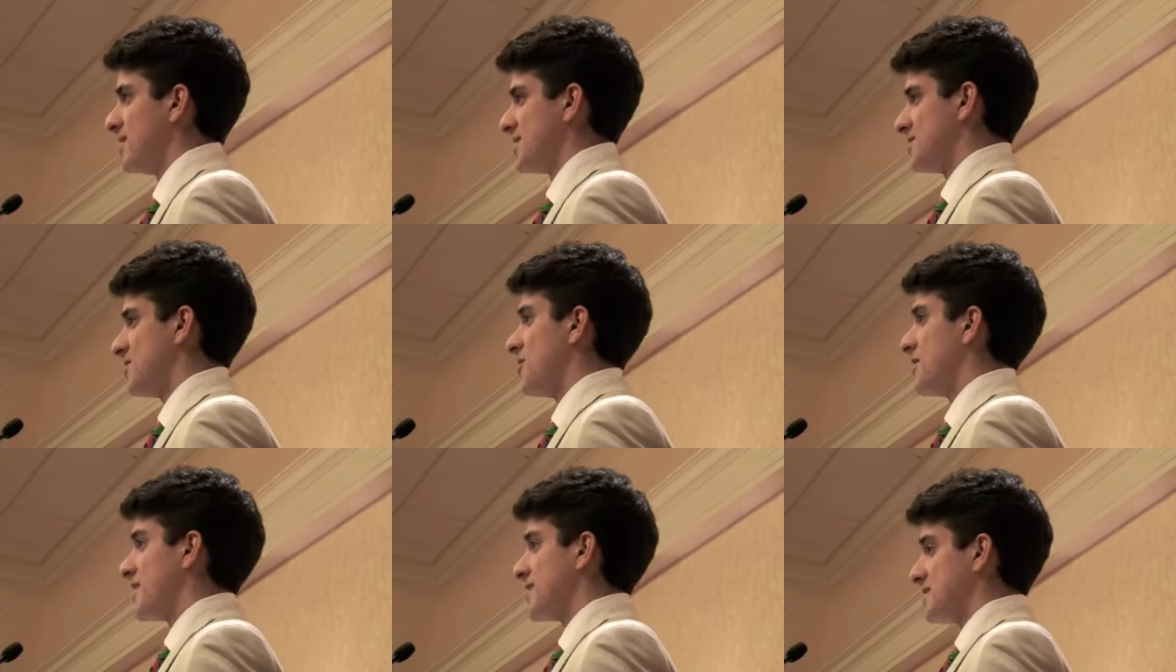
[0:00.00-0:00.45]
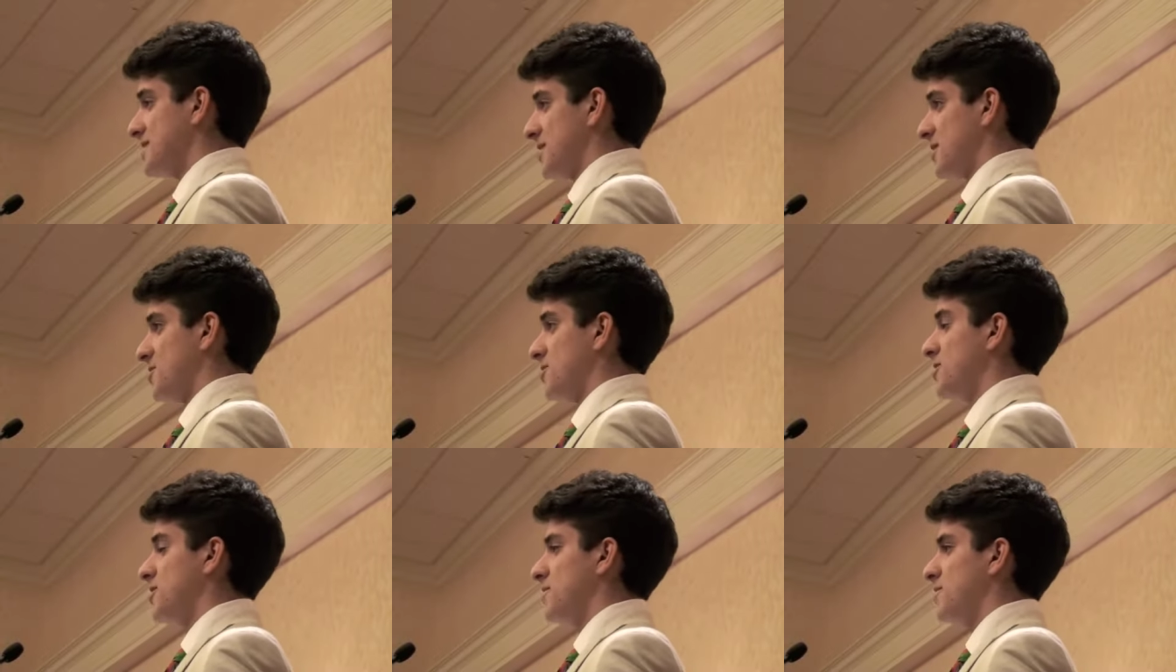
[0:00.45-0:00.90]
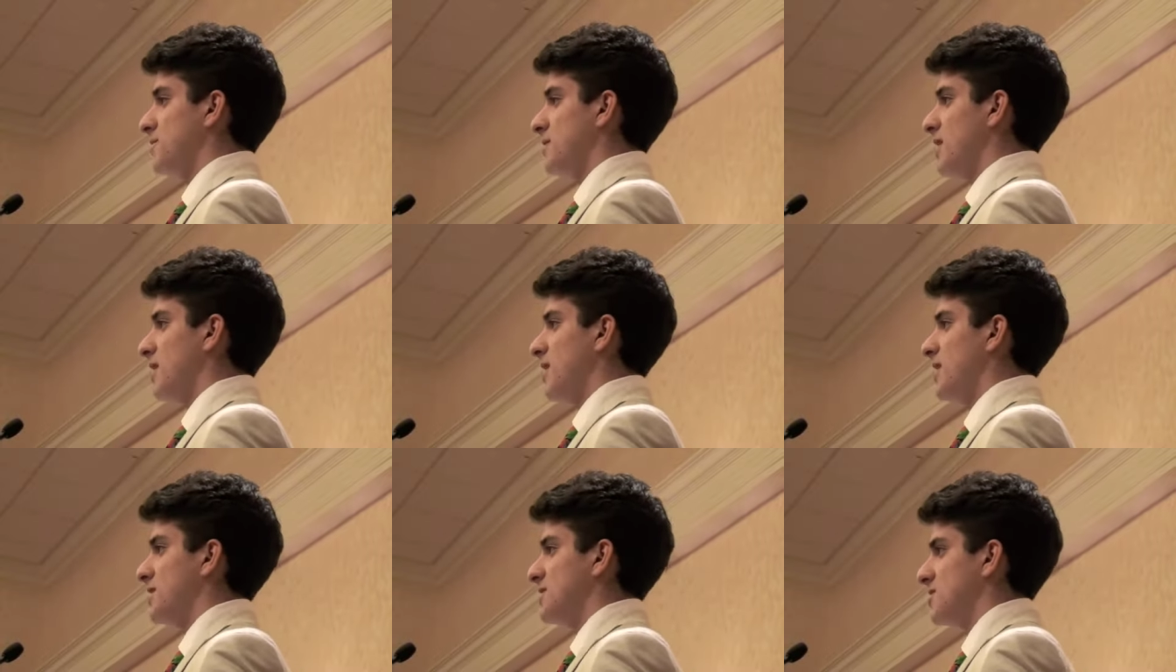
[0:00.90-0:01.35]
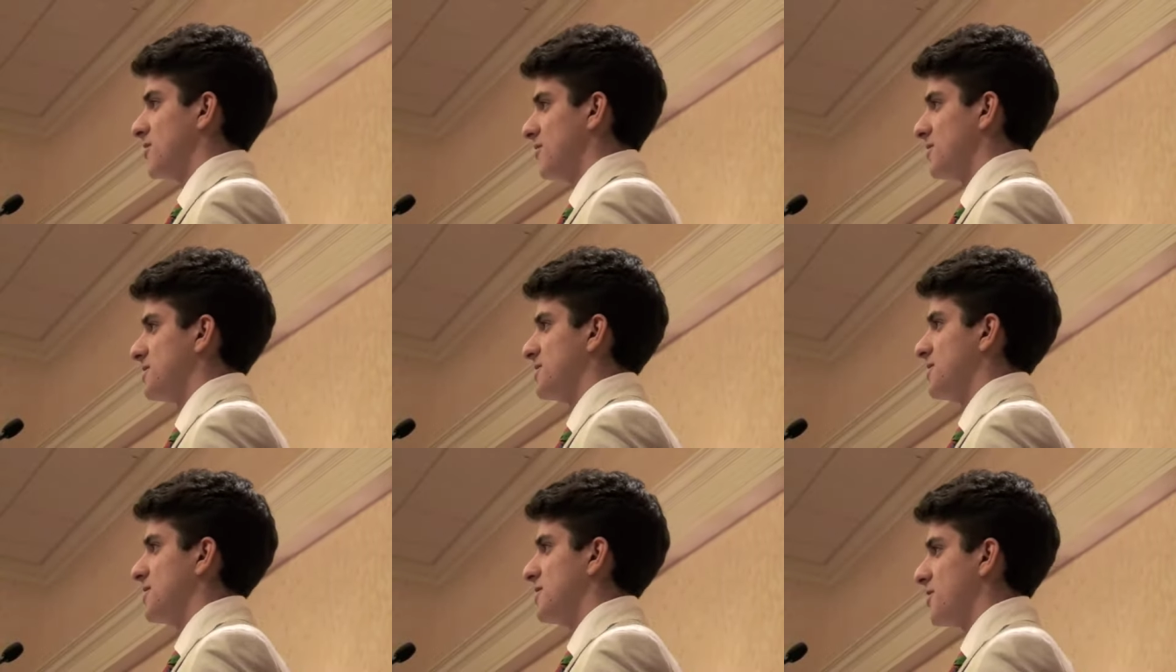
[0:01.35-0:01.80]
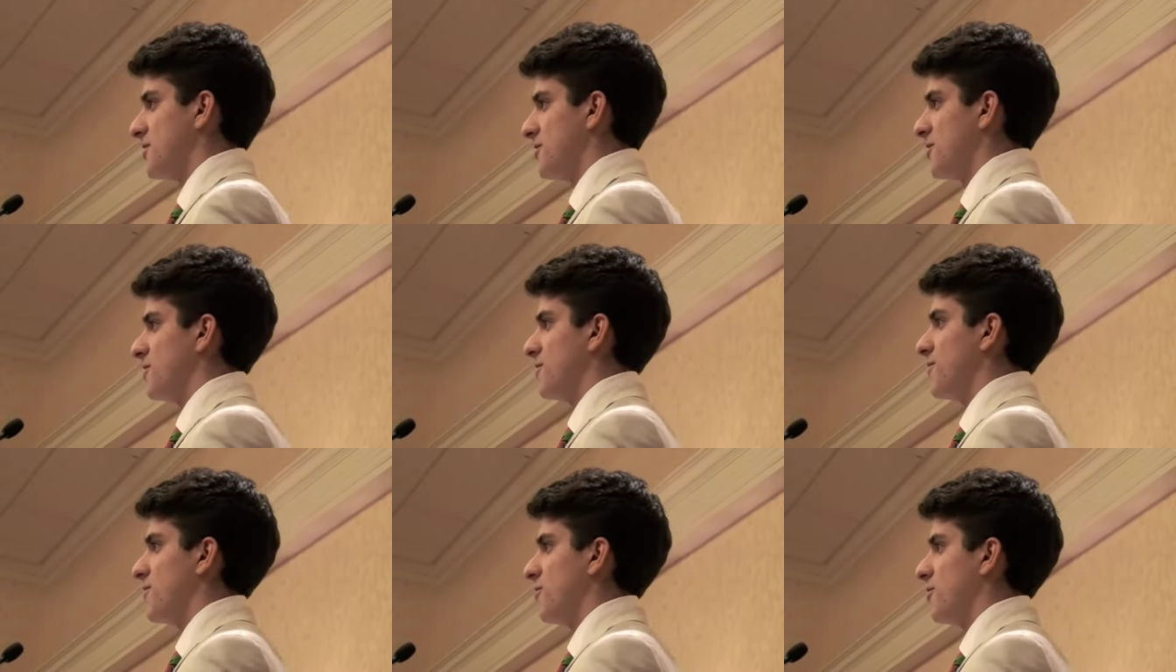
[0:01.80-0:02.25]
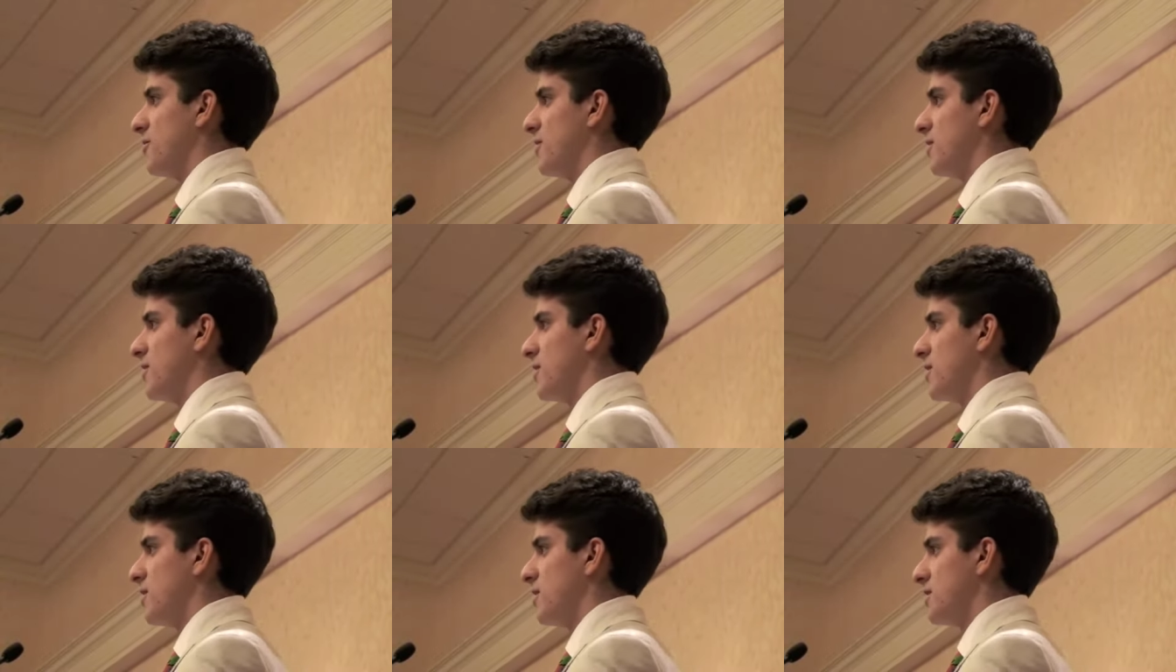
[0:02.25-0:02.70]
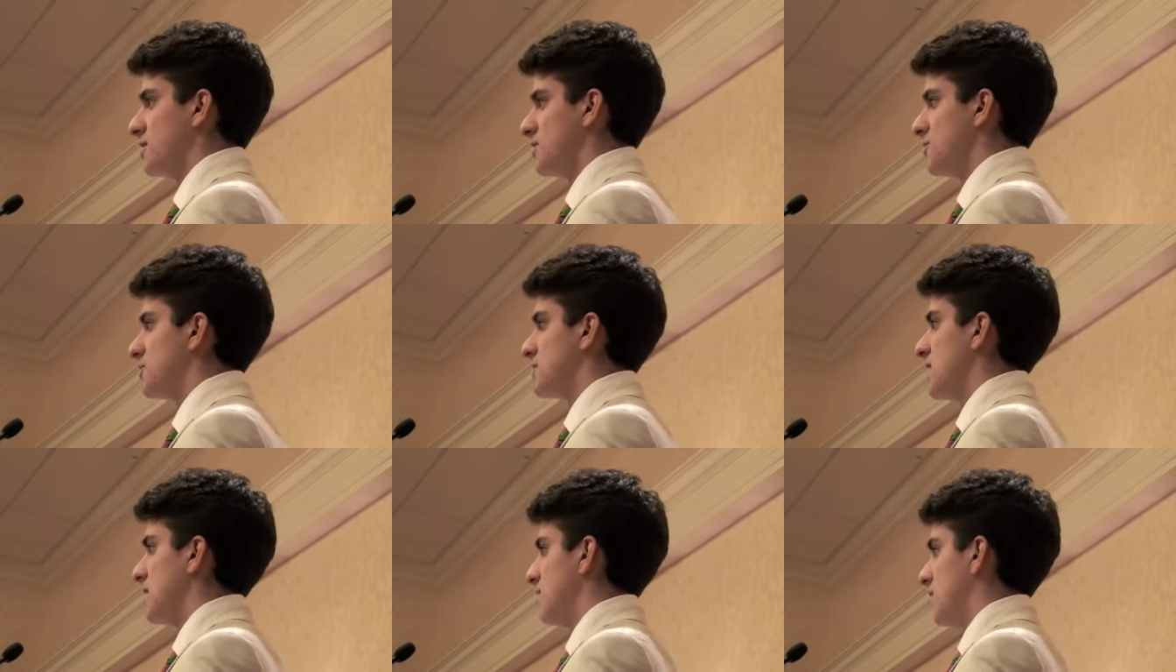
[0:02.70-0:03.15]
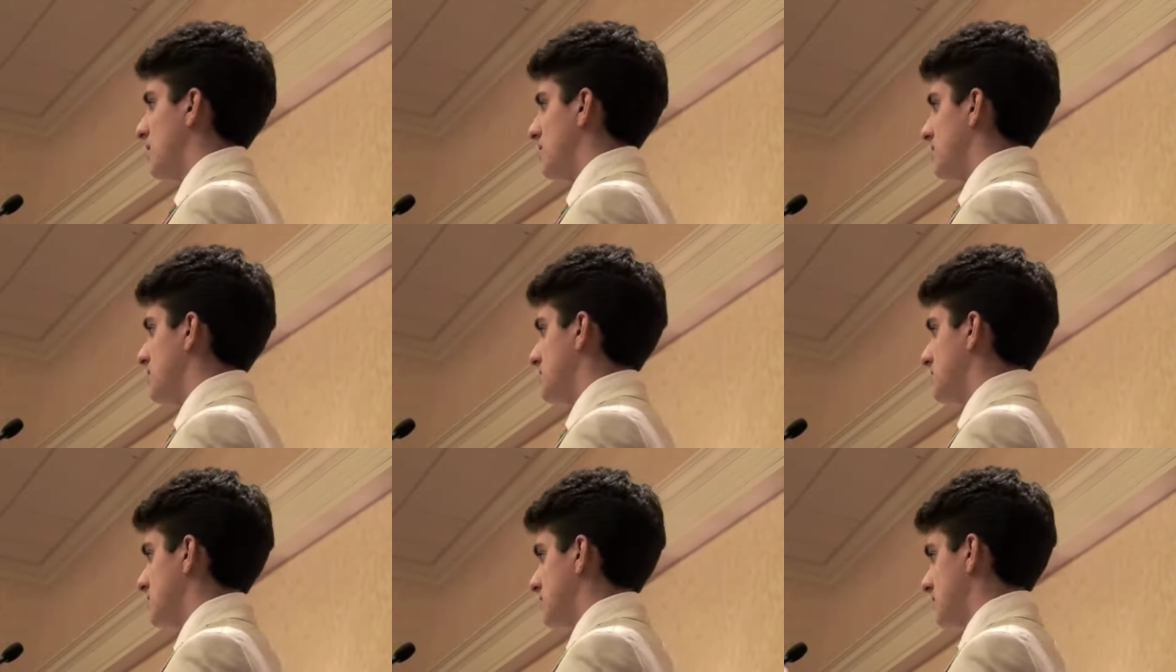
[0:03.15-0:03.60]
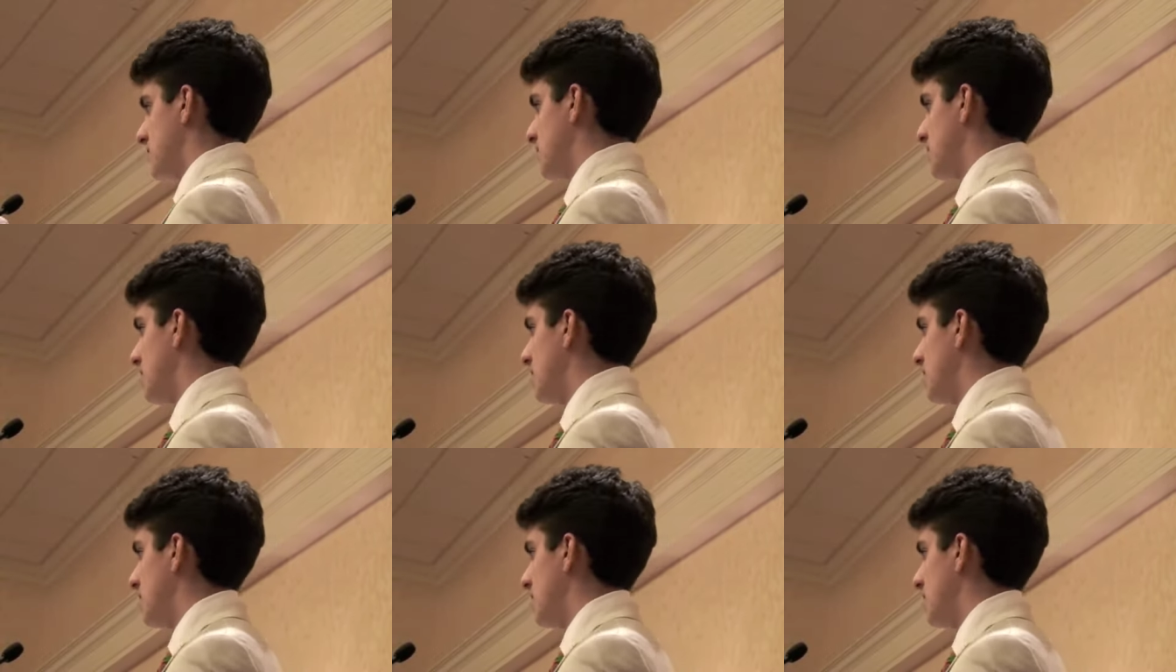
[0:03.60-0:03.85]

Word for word: So I guess it could uh, serve as a deterrent for suicide bombers.